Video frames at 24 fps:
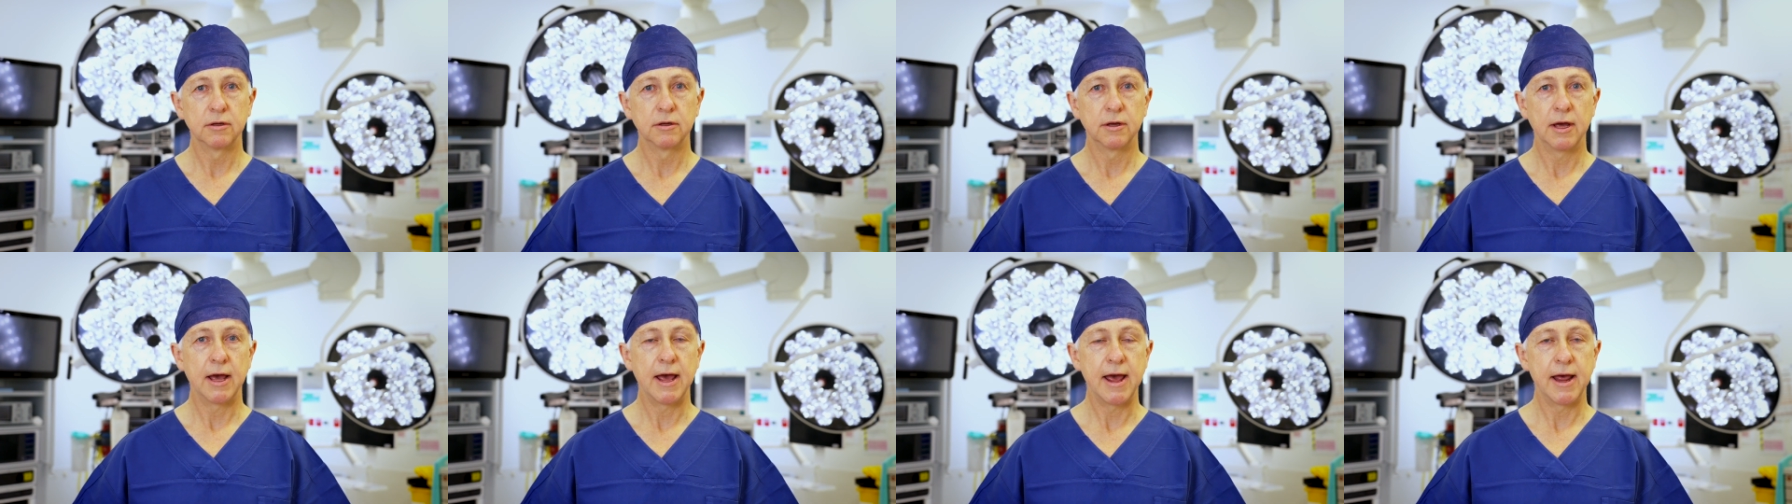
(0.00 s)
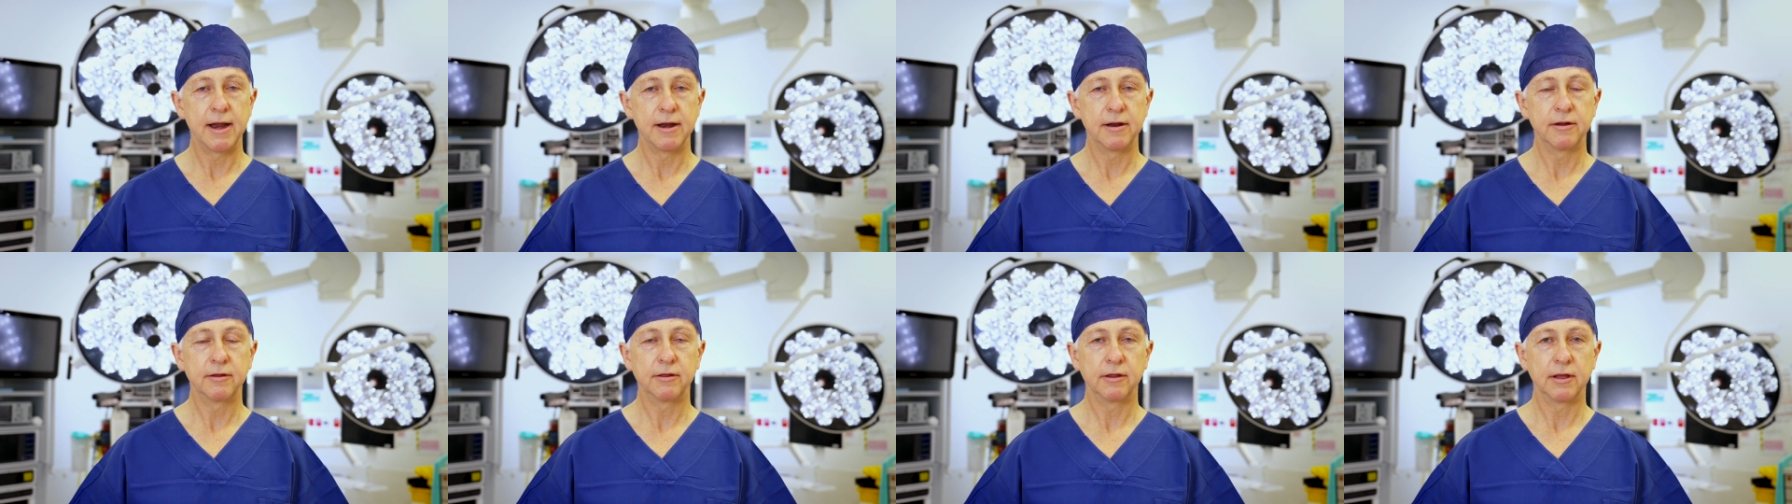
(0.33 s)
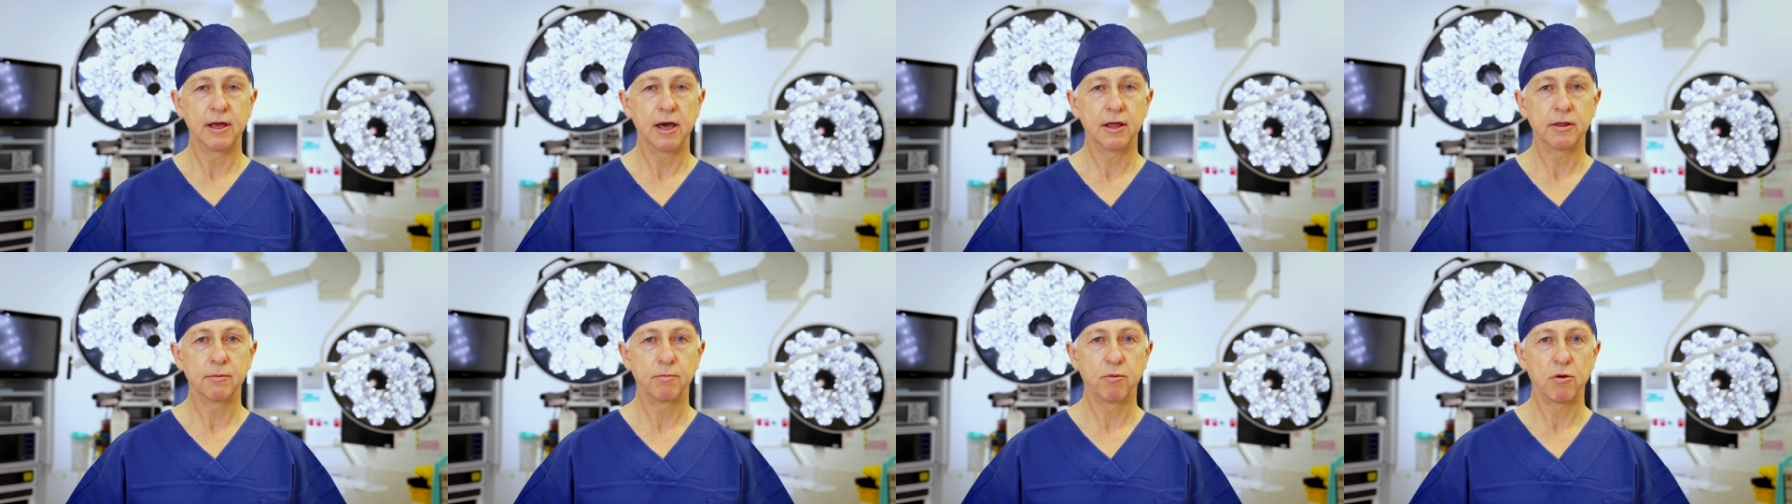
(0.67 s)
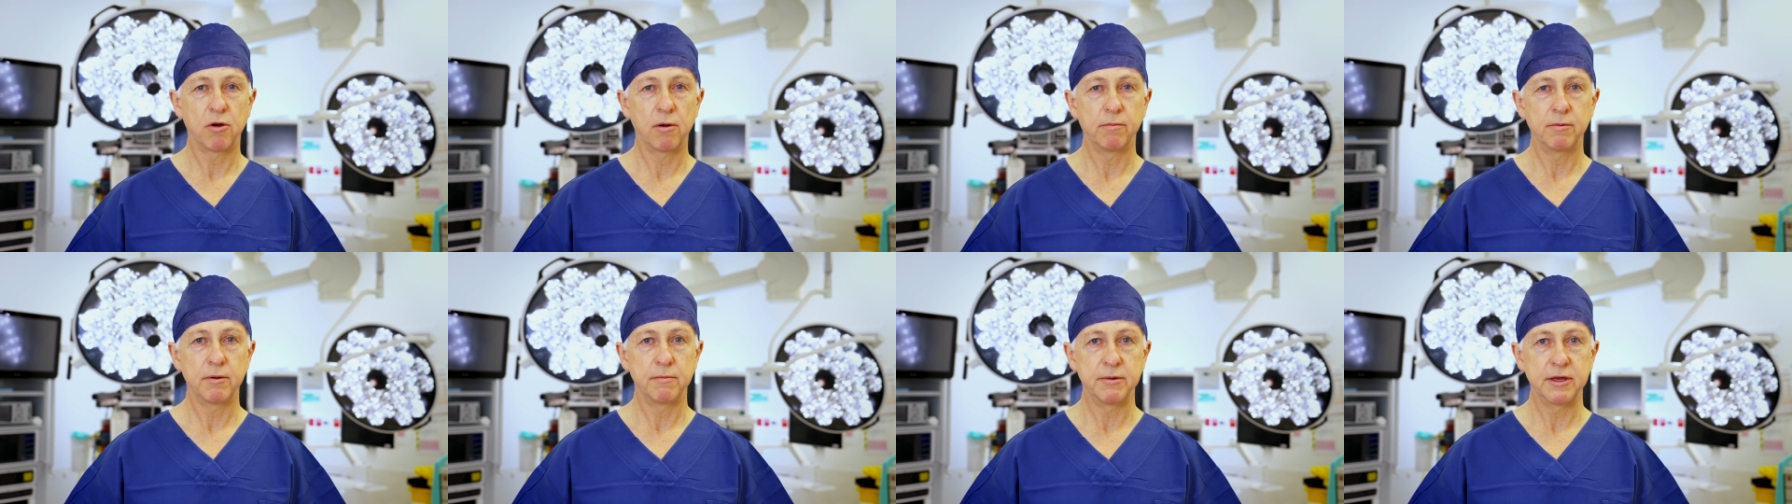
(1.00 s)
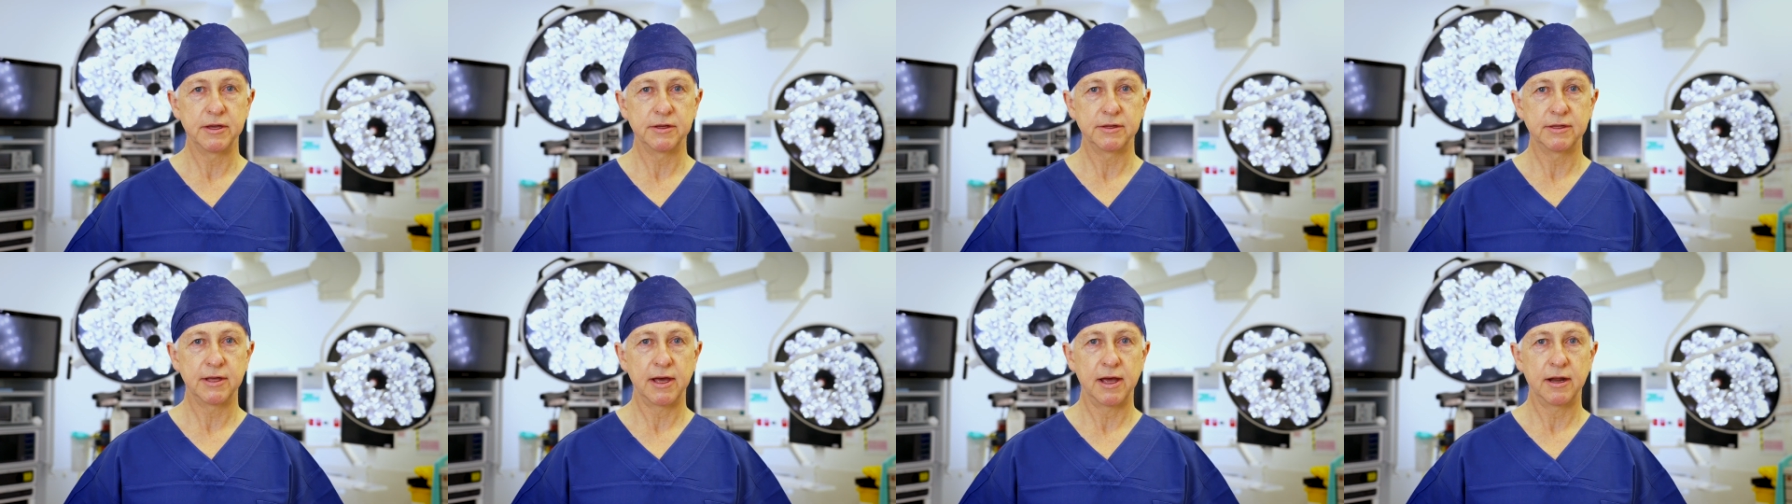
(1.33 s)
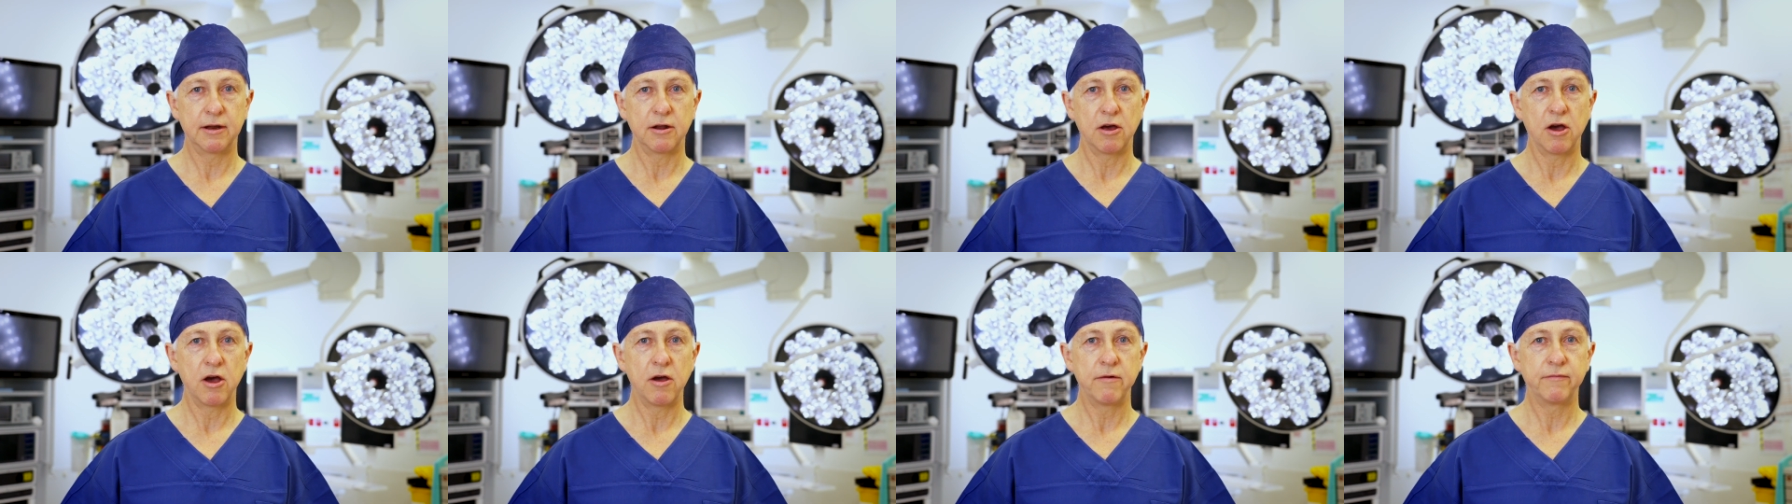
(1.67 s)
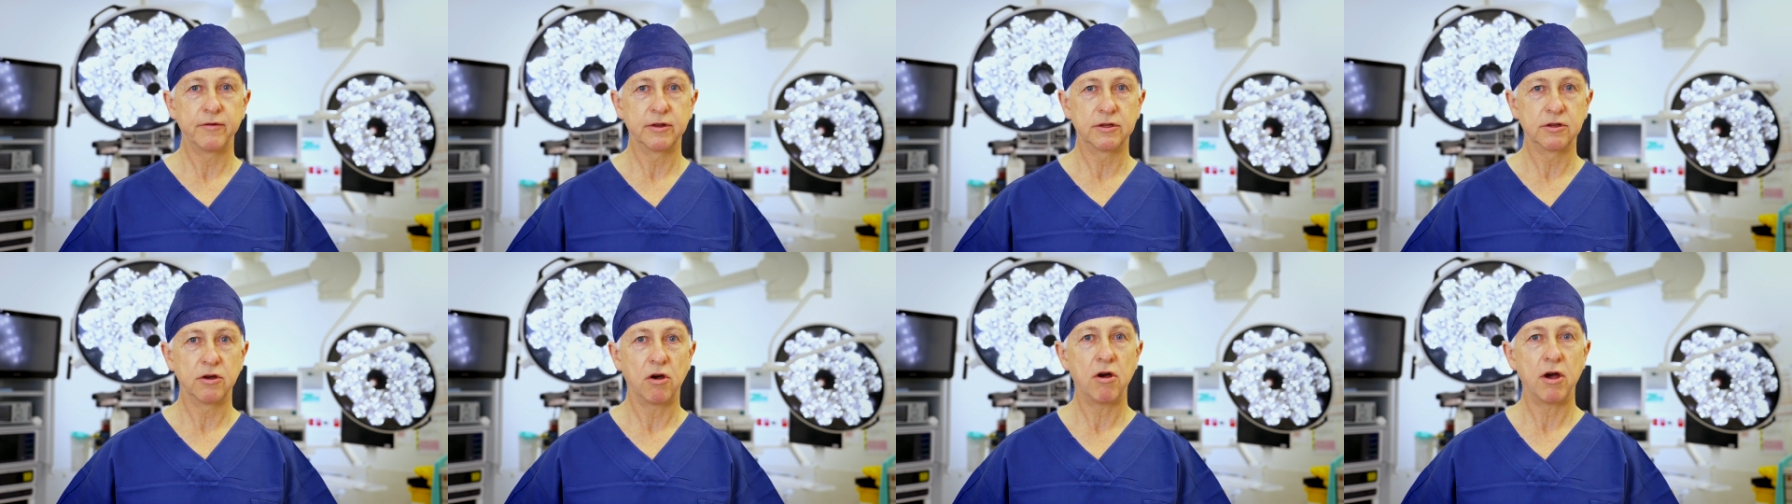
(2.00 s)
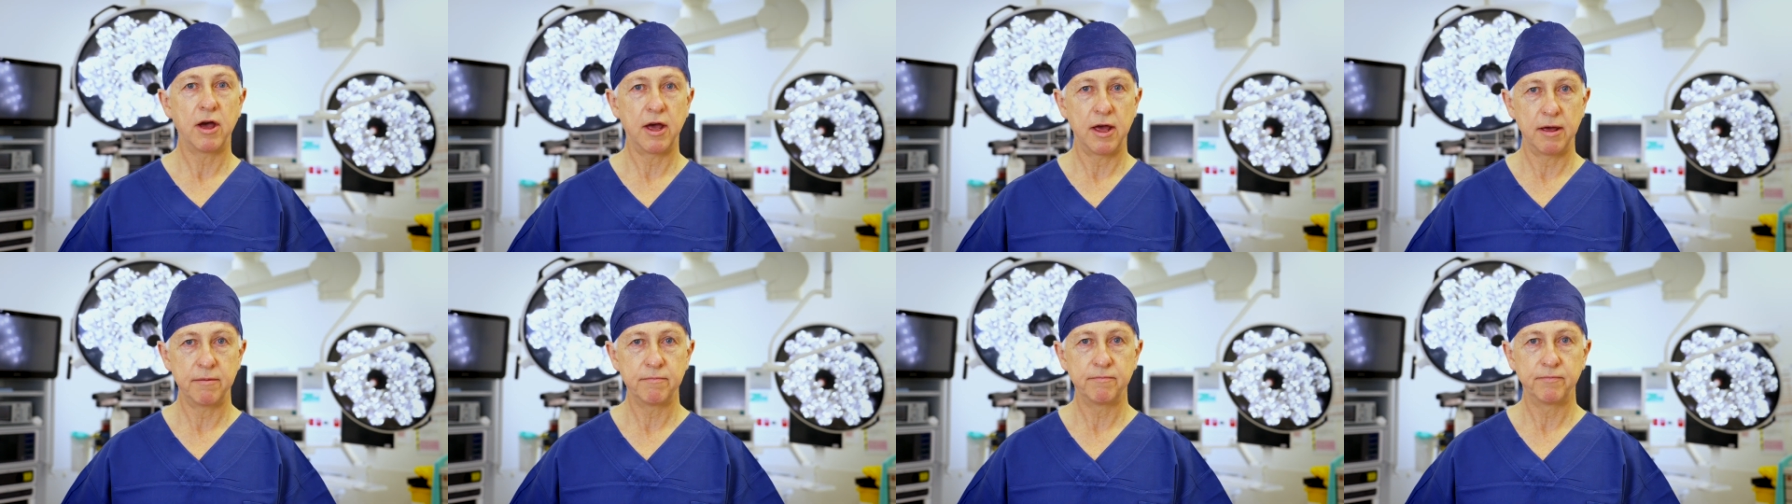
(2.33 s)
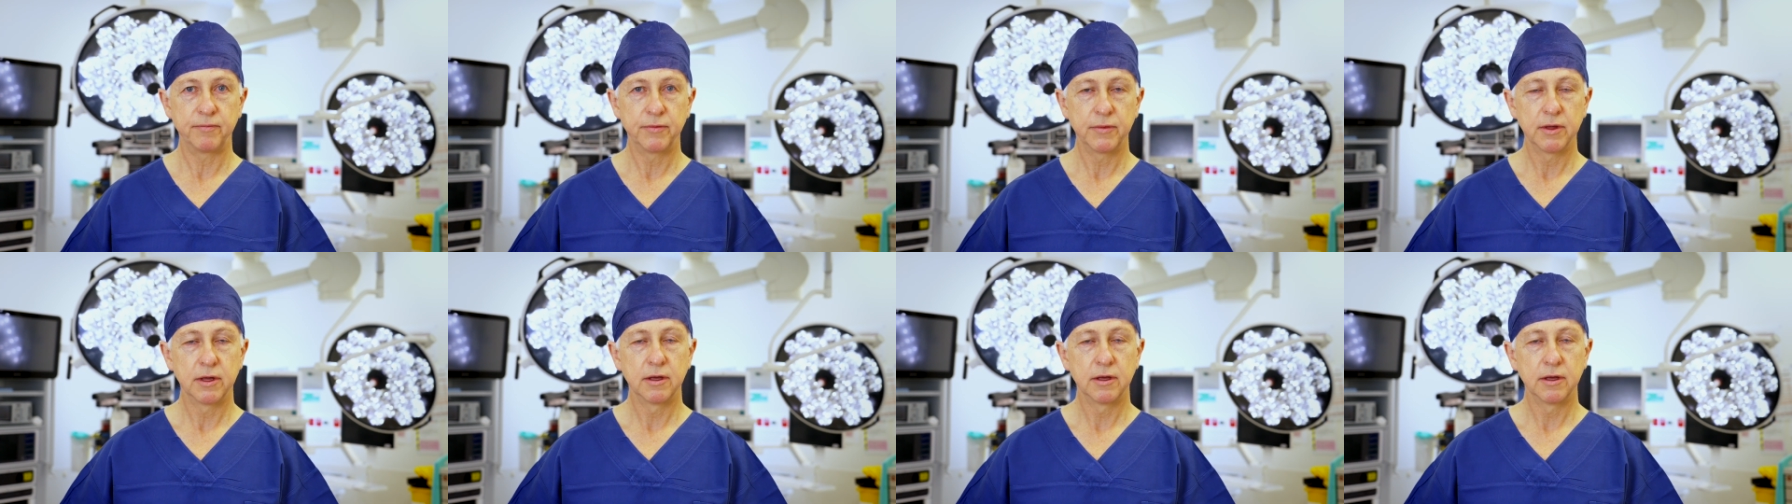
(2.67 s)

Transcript: and the other problem is that over time